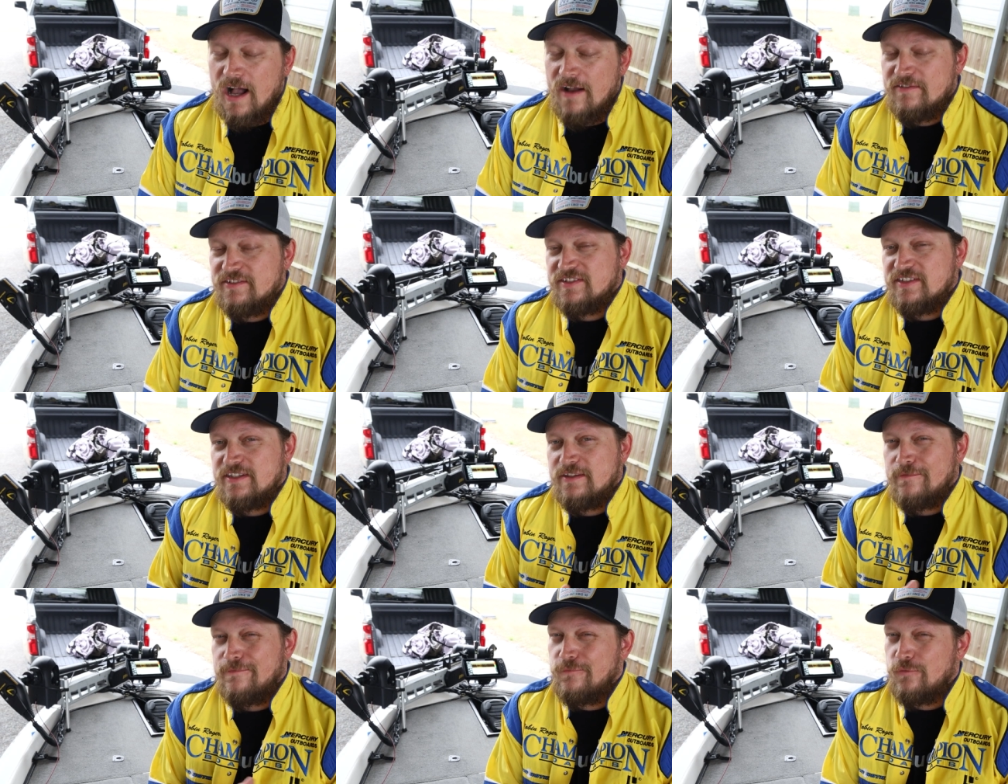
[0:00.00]

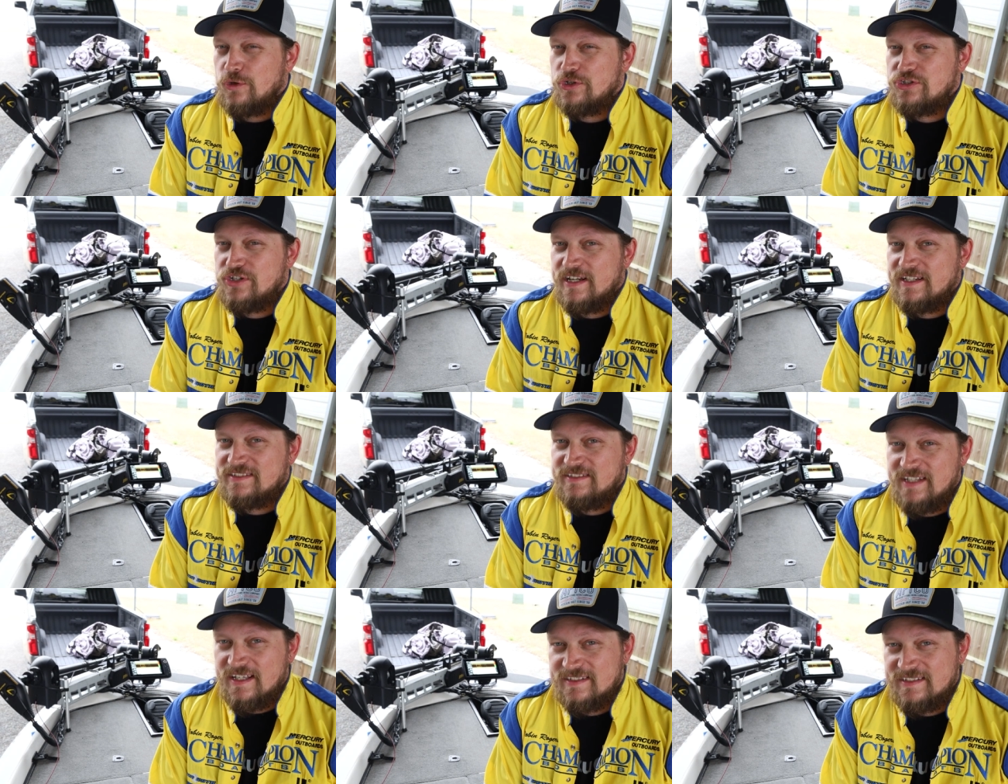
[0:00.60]
Obviously the
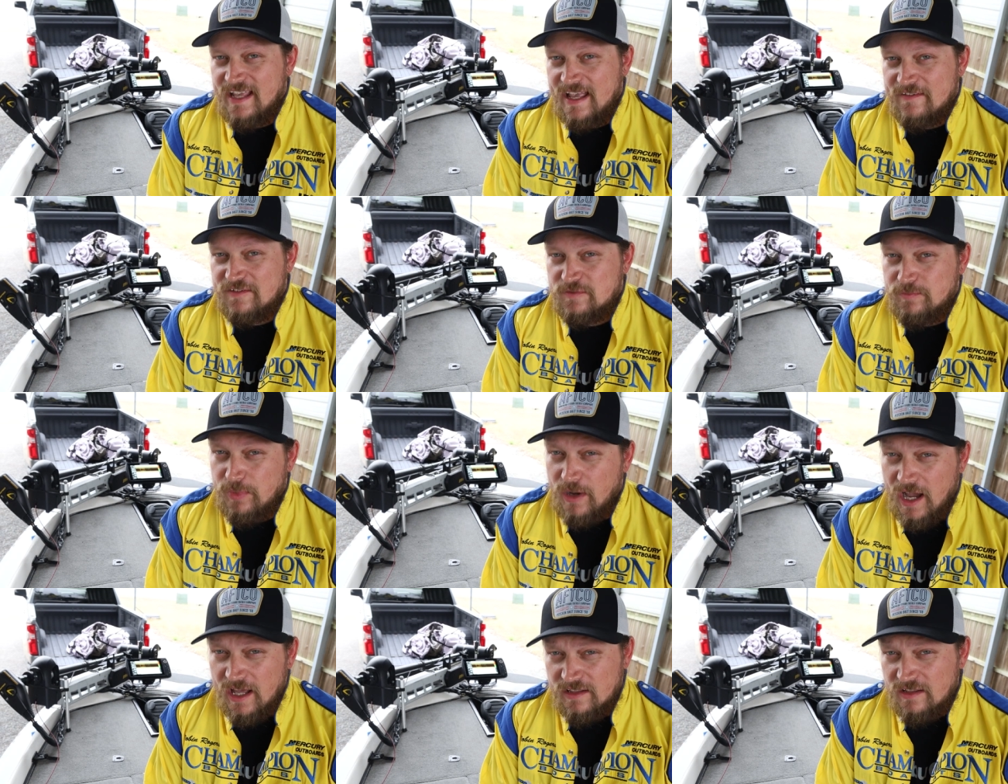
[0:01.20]
Fortrex doesn't have
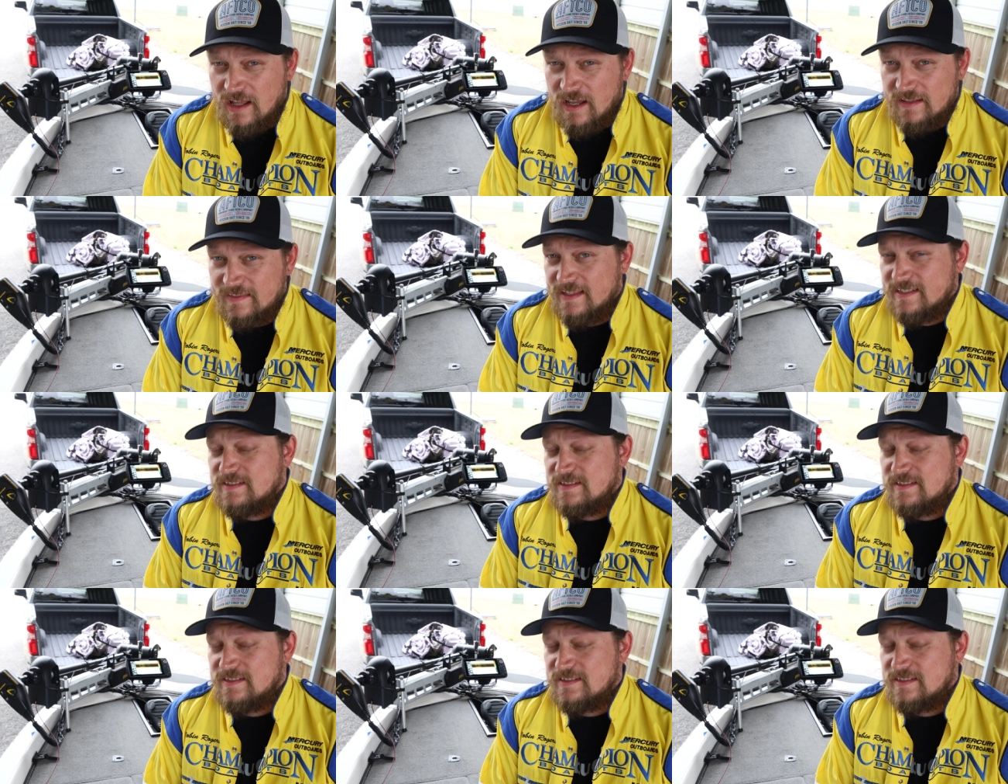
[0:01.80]
spot lock.